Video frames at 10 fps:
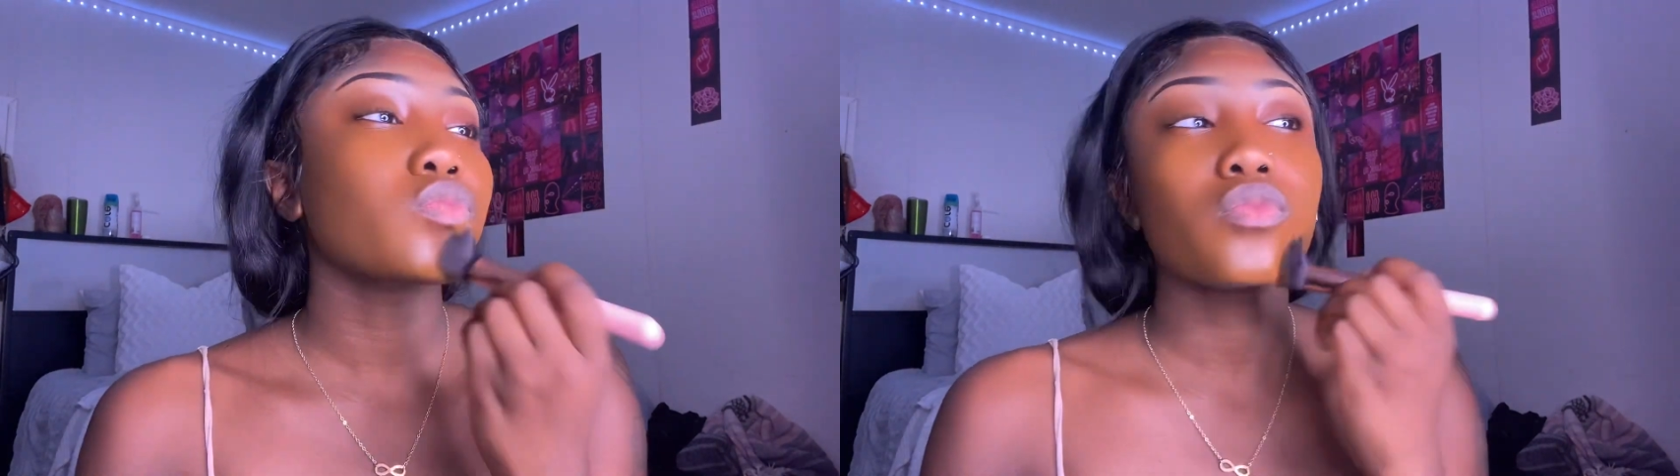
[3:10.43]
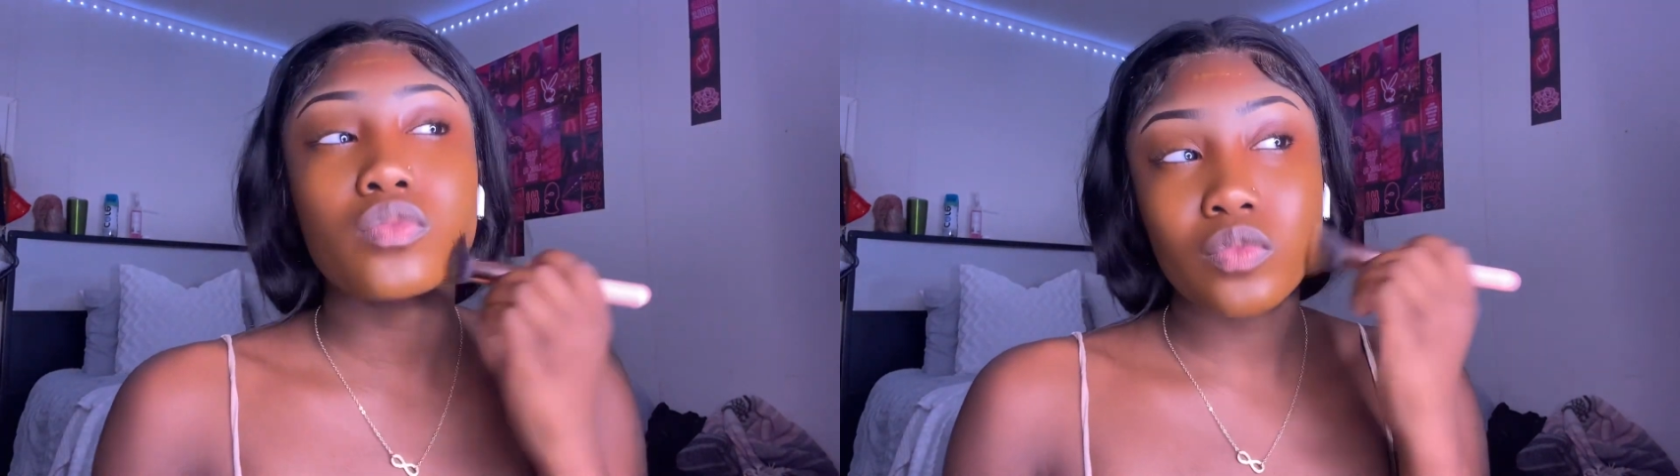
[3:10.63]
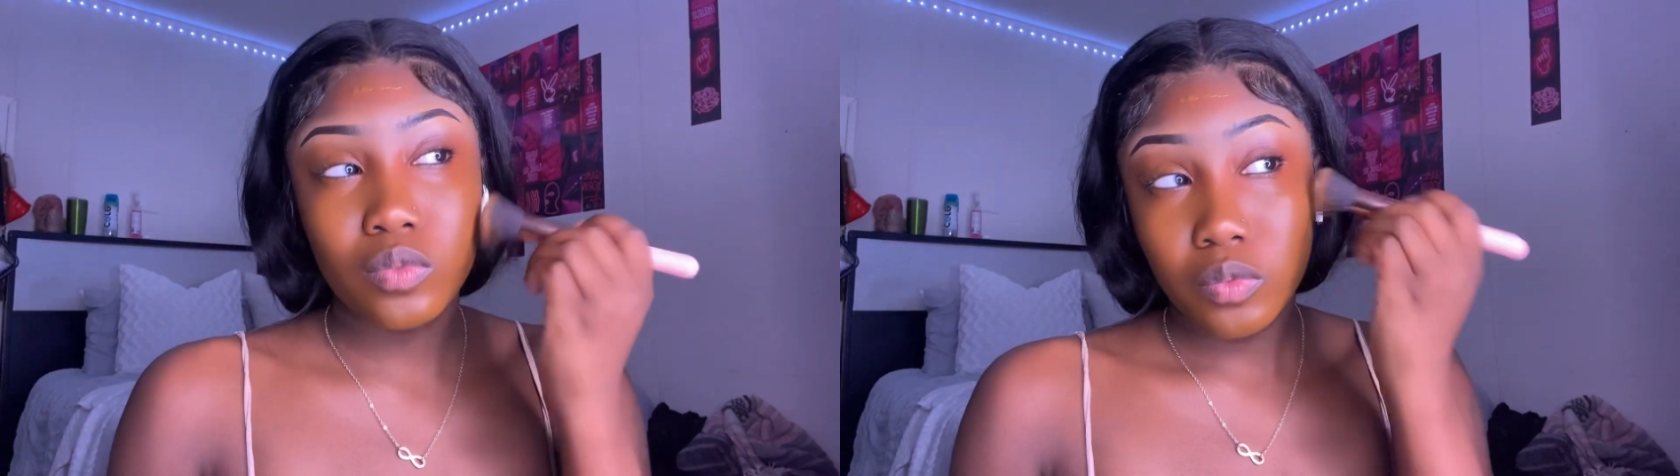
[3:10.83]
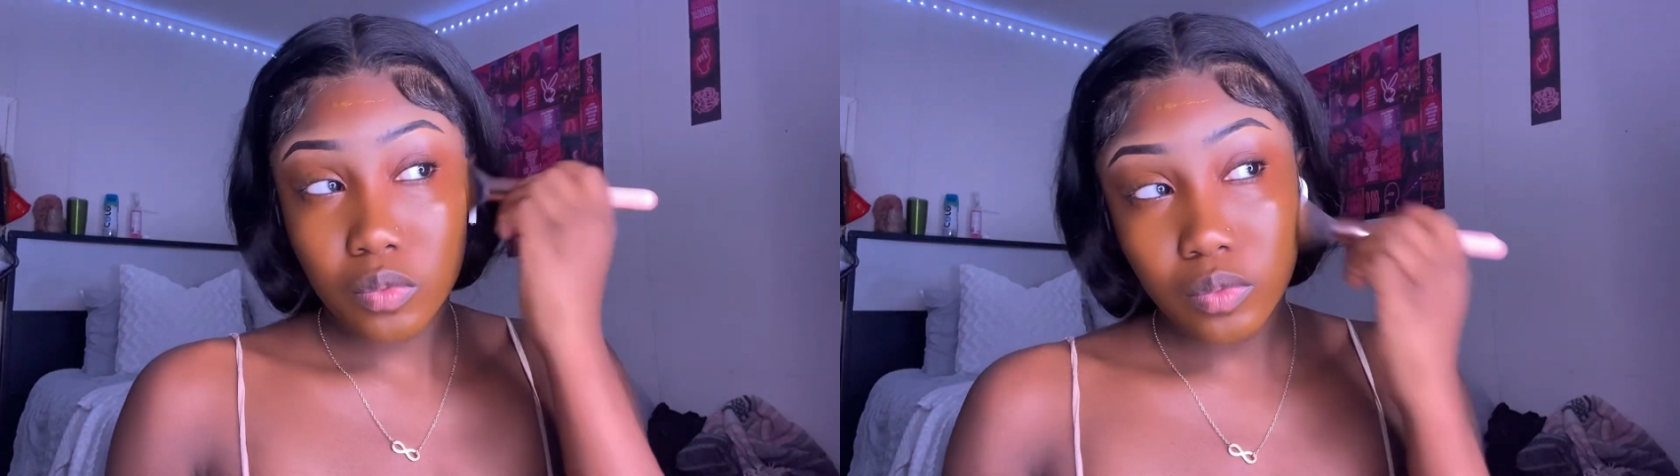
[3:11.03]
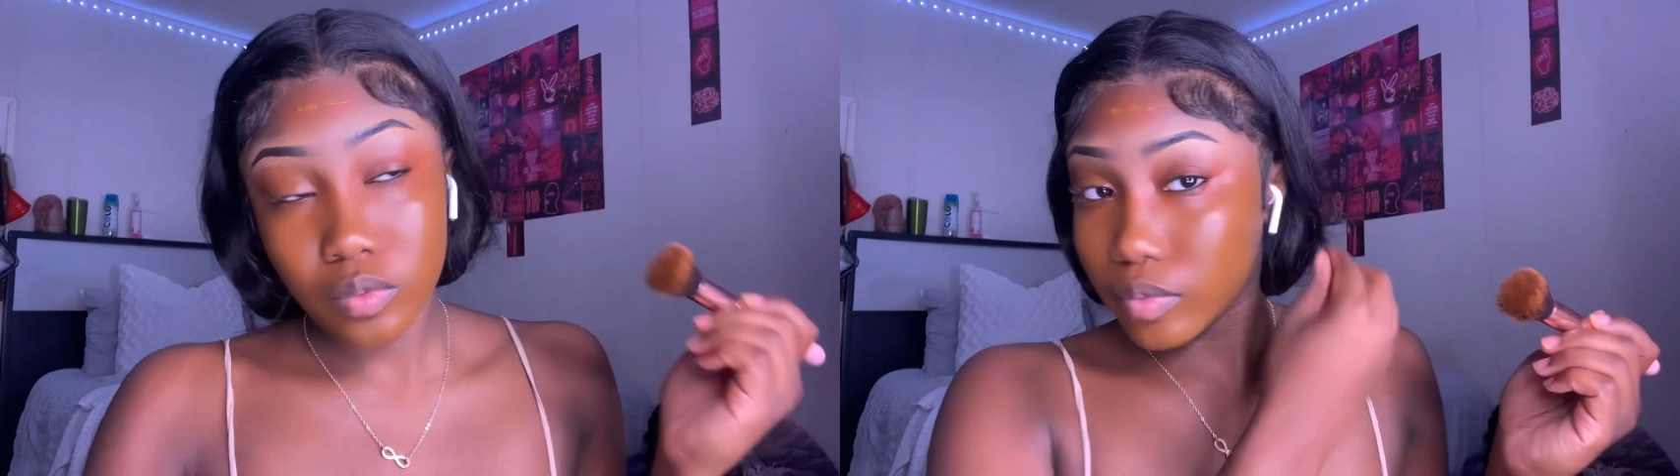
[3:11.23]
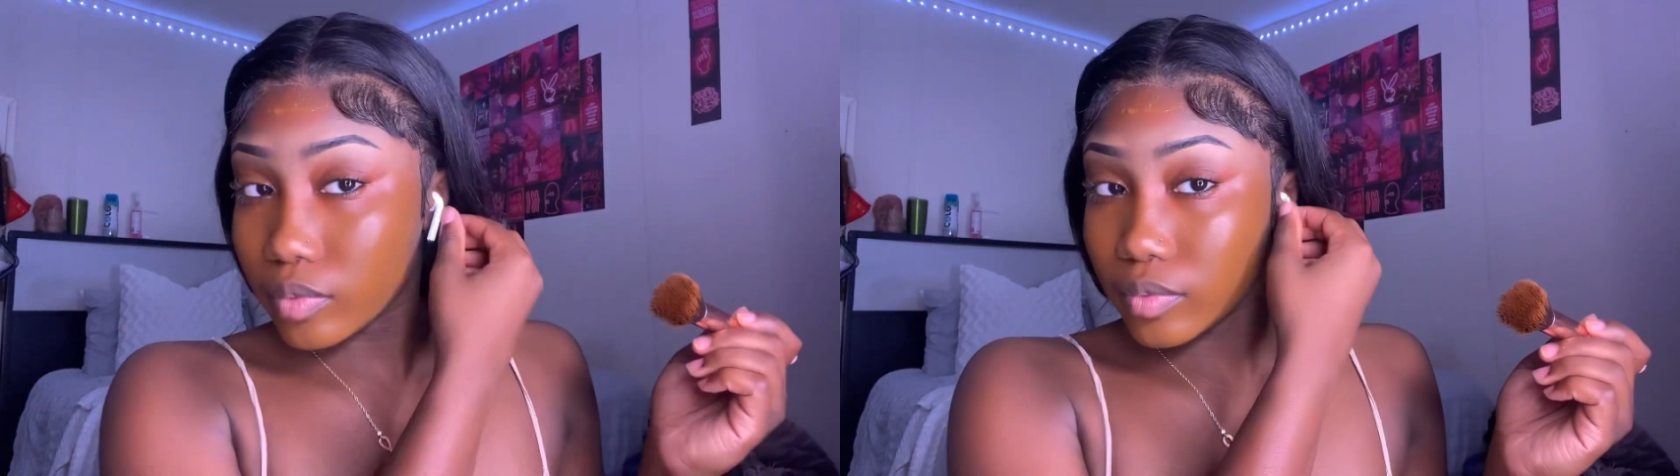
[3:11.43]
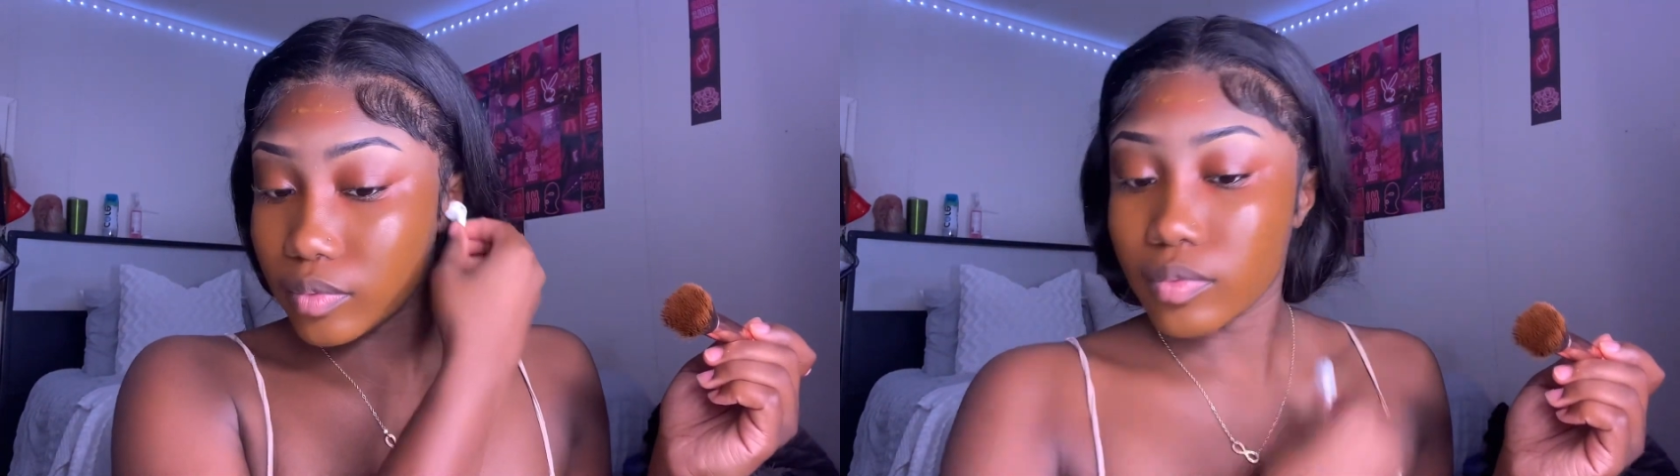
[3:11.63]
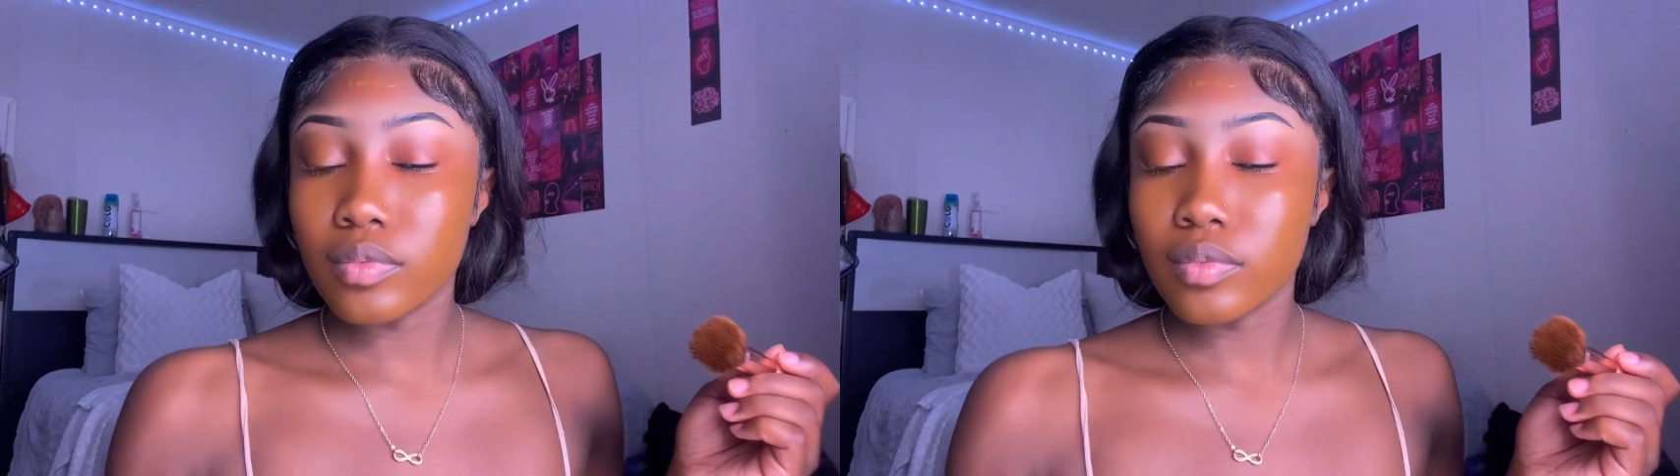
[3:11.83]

Do not laugh at me because I do